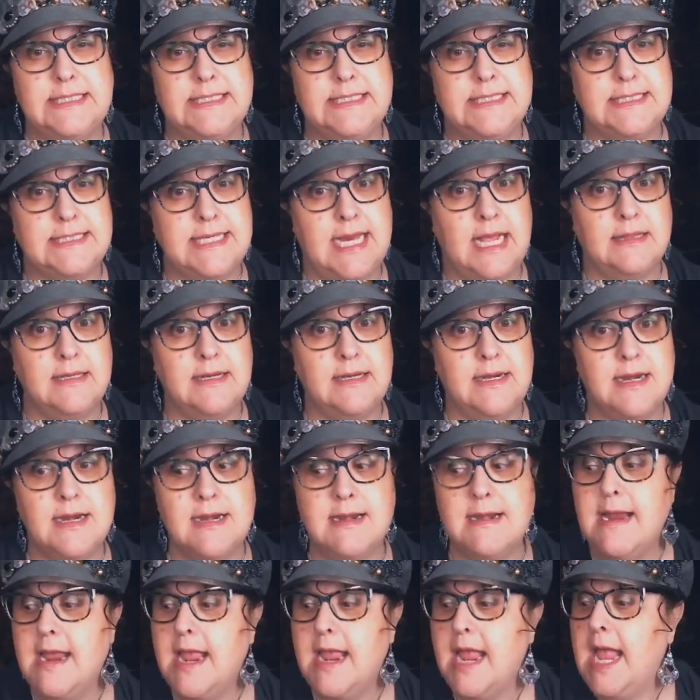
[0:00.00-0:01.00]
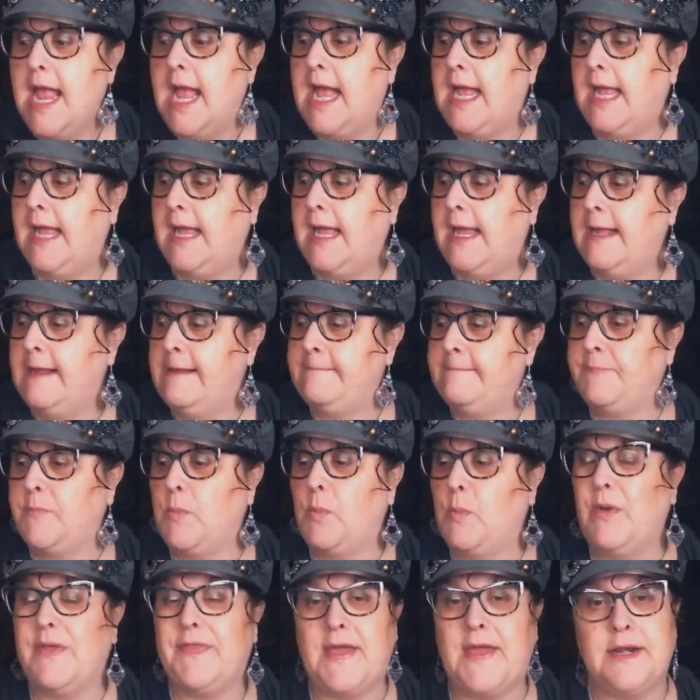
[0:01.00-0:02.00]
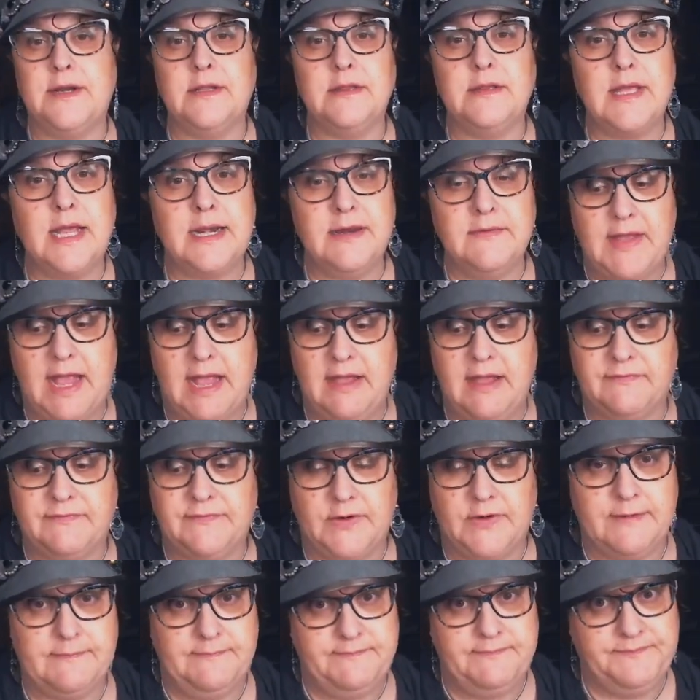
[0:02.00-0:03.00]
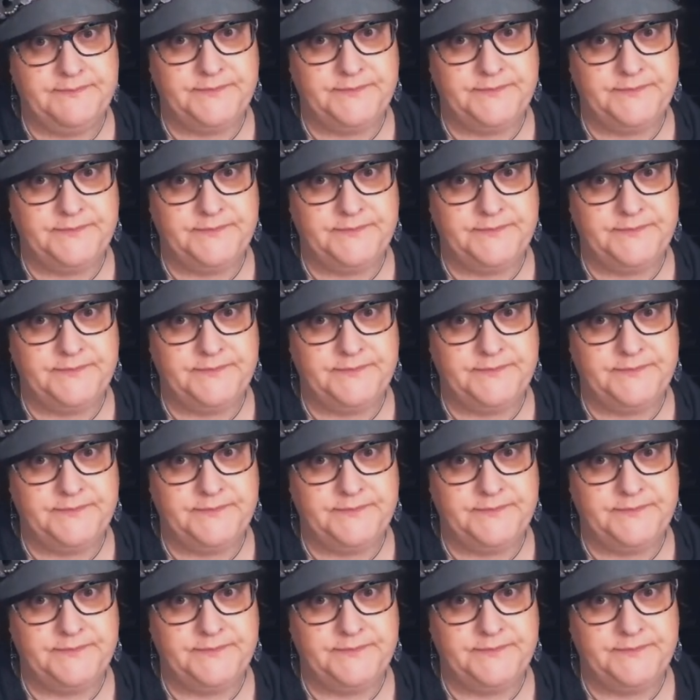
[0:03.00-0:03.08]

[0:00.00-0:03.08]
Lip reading: stellar without a lot of effort.